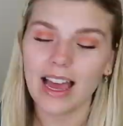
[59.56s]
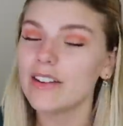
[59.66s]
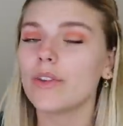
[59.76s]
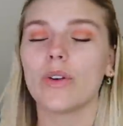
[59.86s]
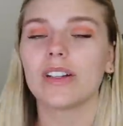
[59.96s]
And
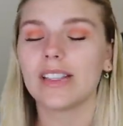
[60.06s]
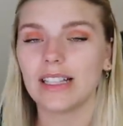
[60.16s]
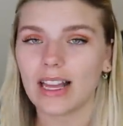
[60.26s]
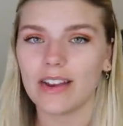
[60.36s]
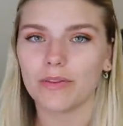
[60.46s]
of course,
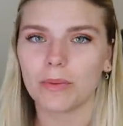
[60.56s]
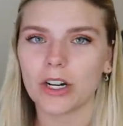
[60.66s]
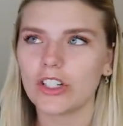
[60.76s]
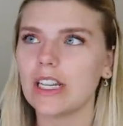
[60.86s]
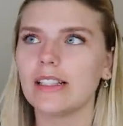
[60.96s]
this kind of
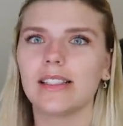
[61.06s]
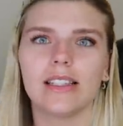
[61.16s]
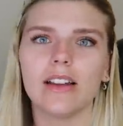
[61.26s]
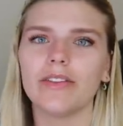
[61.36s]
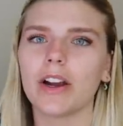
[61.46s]
merch is
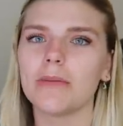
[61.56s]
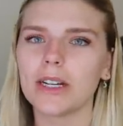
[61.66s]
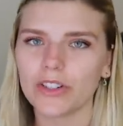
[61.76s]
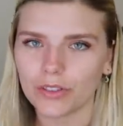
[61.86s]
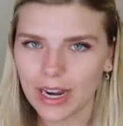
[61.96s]
still very
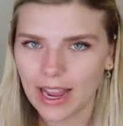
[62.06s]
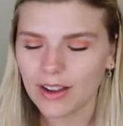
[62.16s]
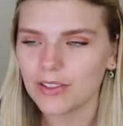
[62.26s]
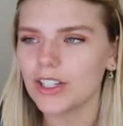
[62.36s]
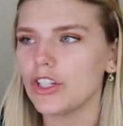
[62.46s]
much
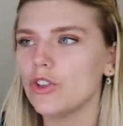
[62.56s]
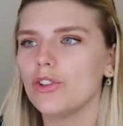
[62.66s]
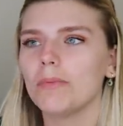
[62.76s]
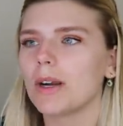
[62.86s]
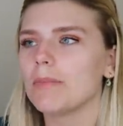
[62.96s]
around.
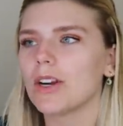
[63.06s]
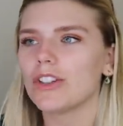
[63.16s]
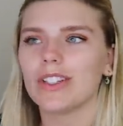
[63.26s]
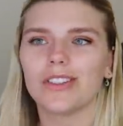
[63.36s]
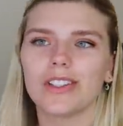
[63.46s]
YouTuber
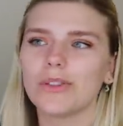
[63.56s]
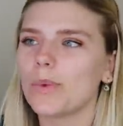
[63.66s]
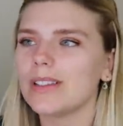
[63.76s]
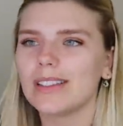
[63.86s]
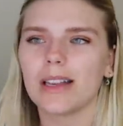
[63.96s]
merch is just
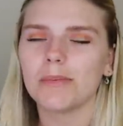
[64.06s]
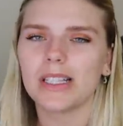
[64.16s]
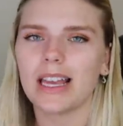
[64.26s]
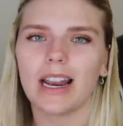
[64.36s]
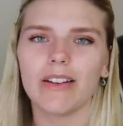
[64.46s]
one
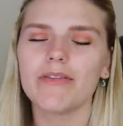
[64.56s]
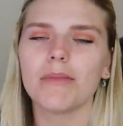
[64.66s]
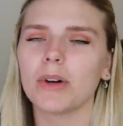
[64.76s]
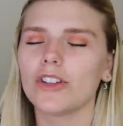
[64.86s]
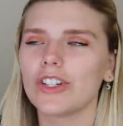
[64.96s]
subset of the
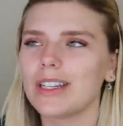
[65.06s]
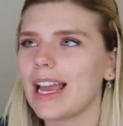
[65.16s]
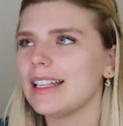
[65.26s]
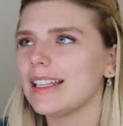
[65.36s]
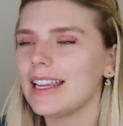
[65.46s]

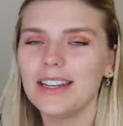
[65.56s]
merchandising